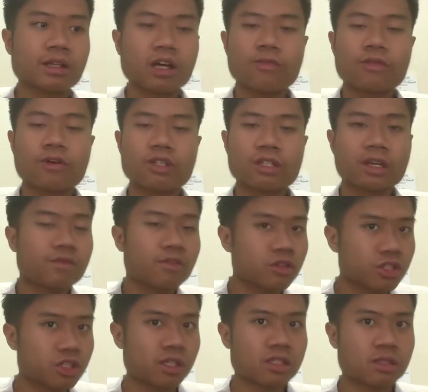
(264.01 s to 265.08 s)
Now, of course, if you
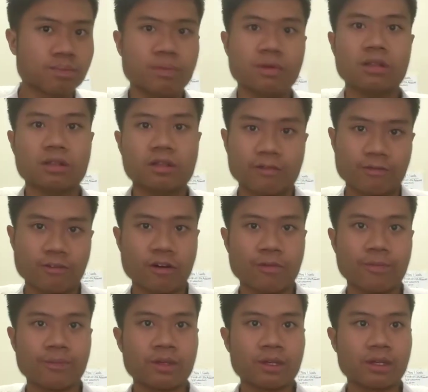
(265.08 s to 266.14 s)
just built the
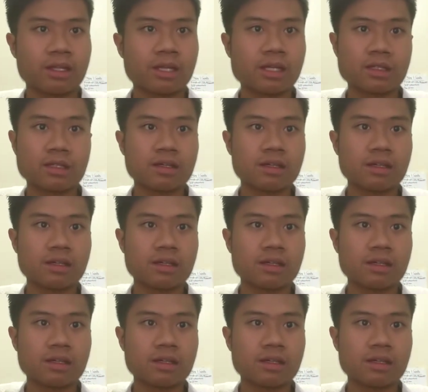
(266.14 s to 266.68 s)
firm like